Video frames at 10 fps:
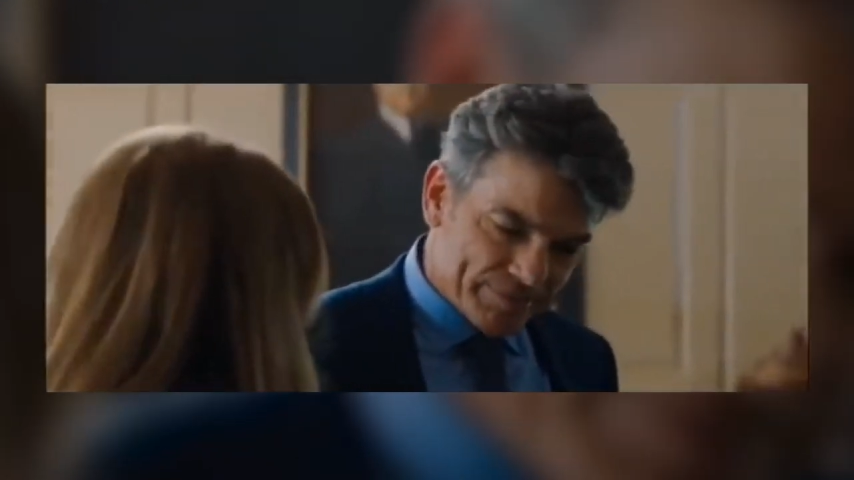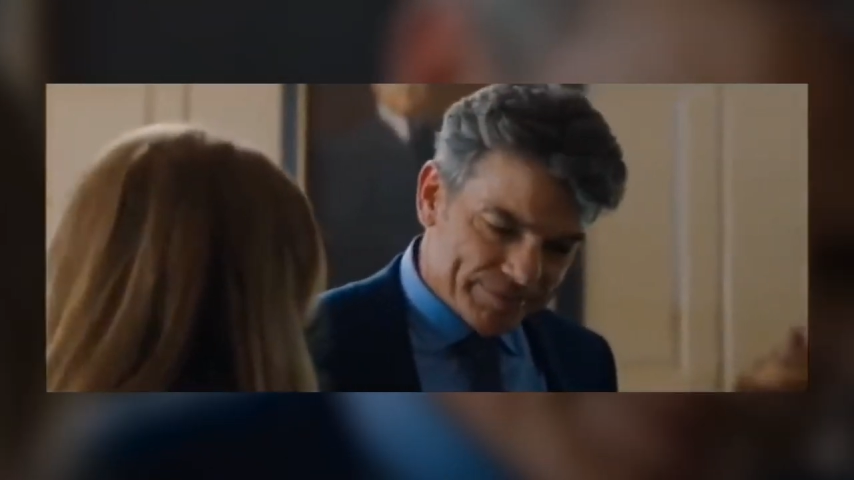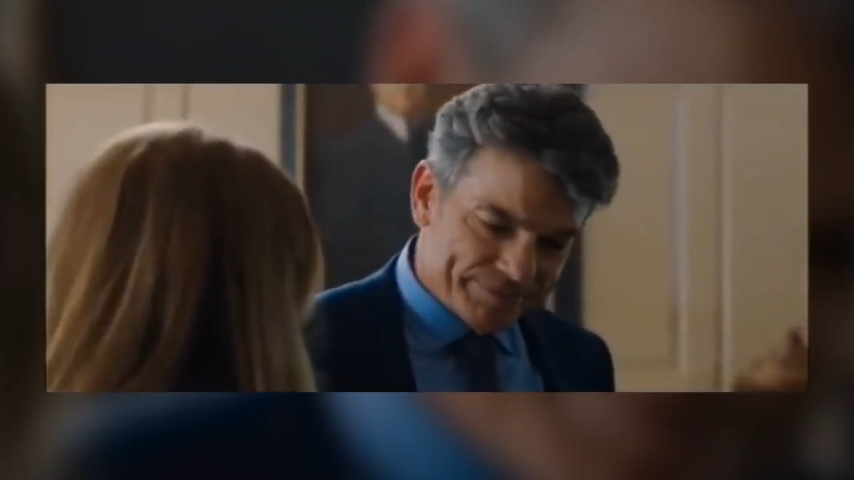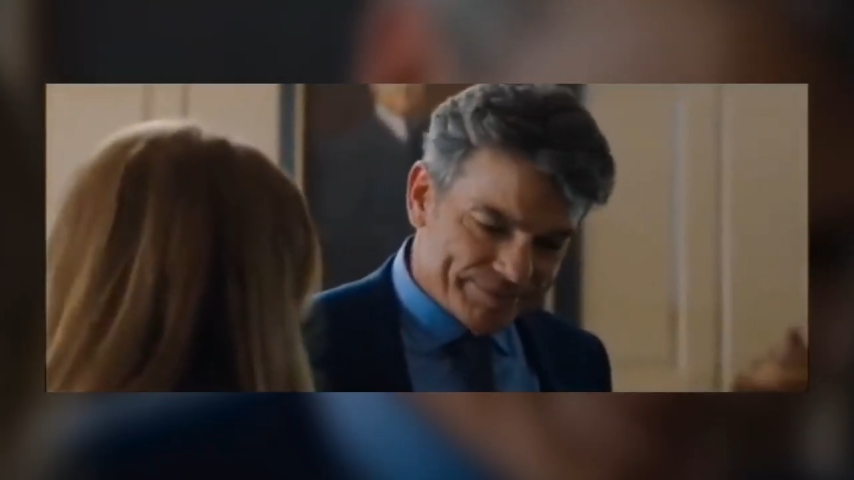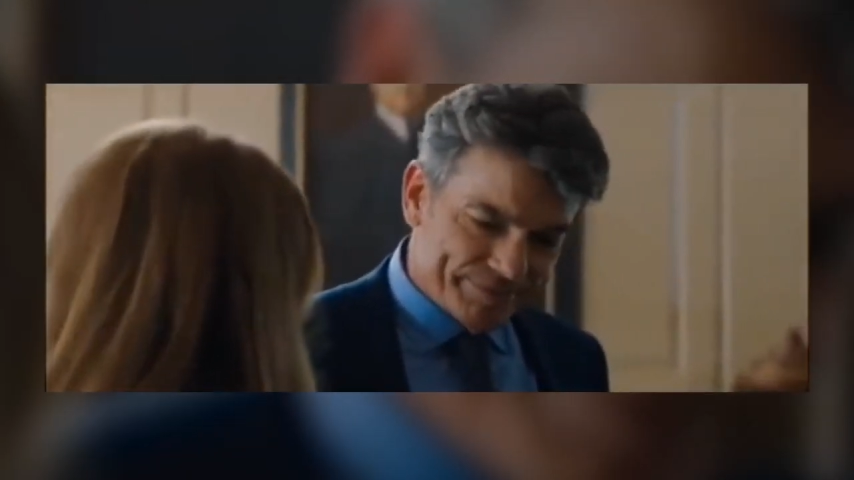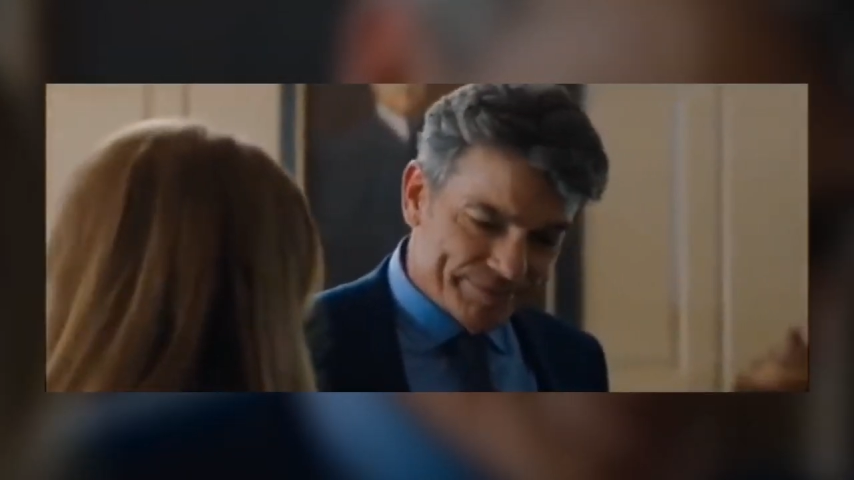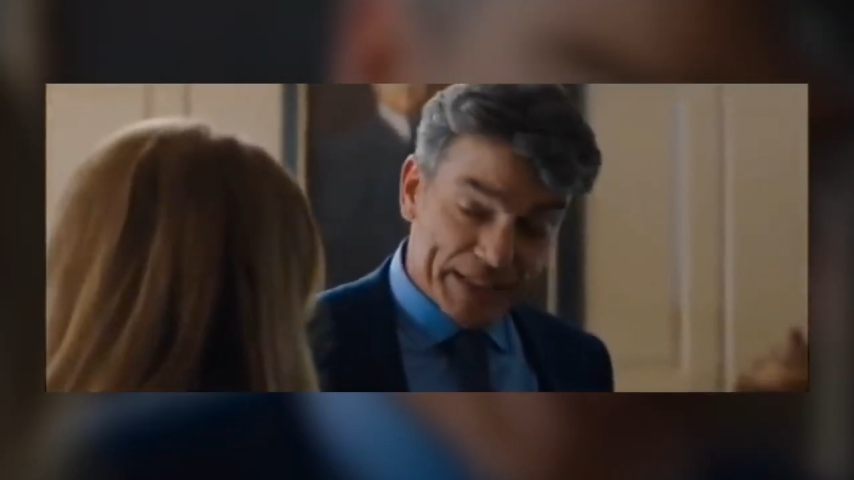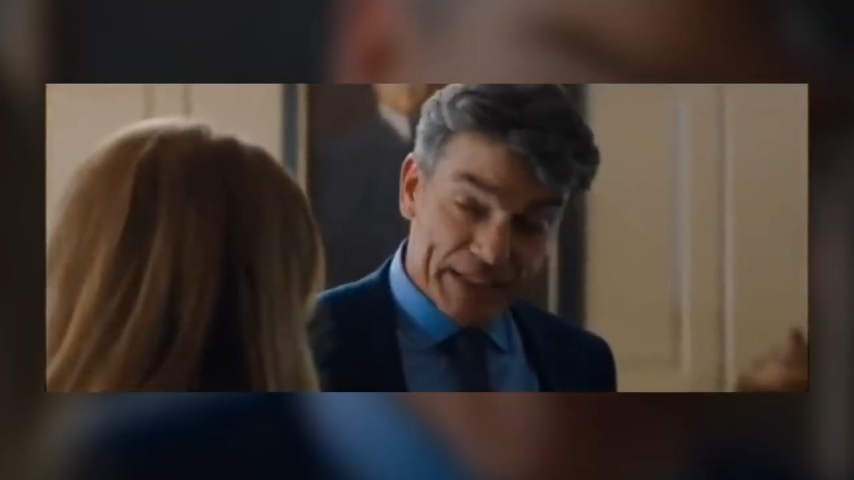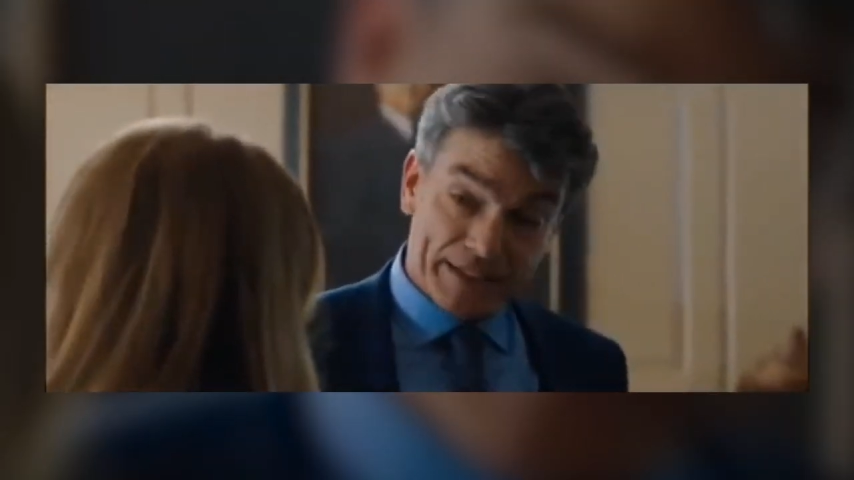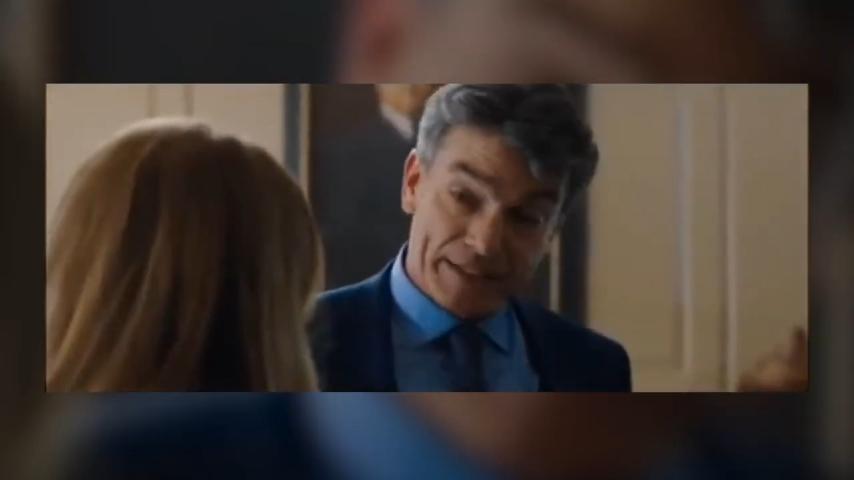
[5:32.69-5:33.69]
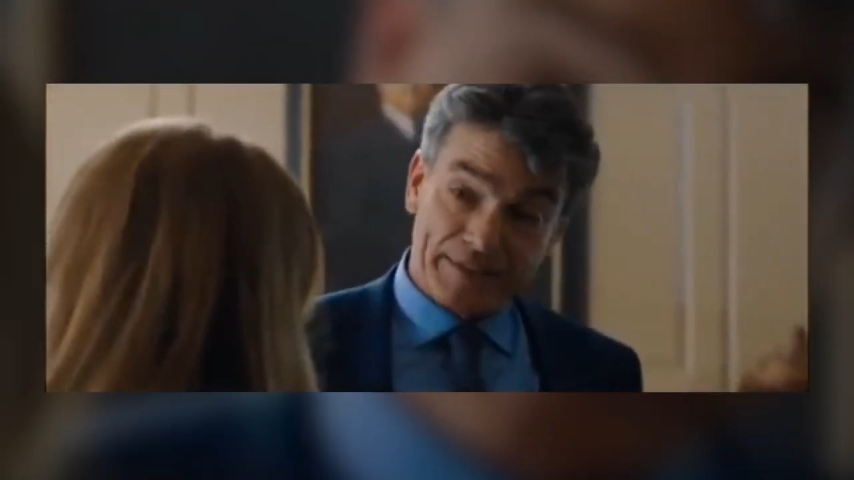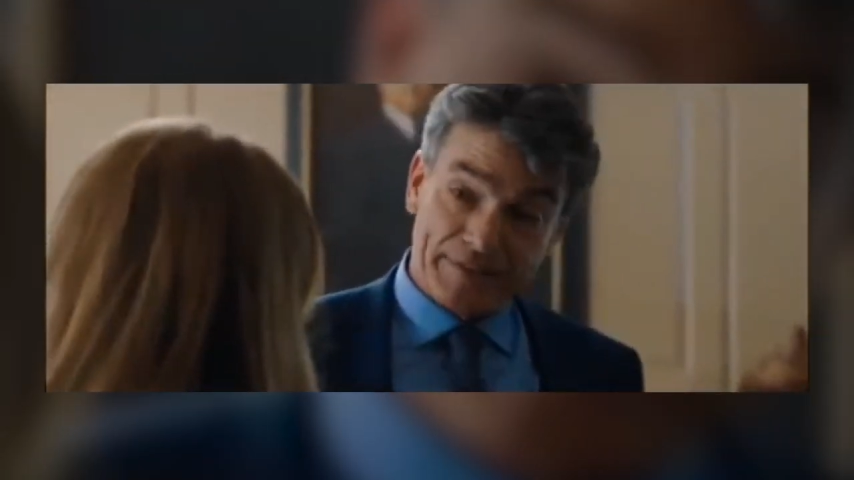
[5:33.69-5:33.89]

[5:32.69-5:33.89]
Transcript: What did he want to ask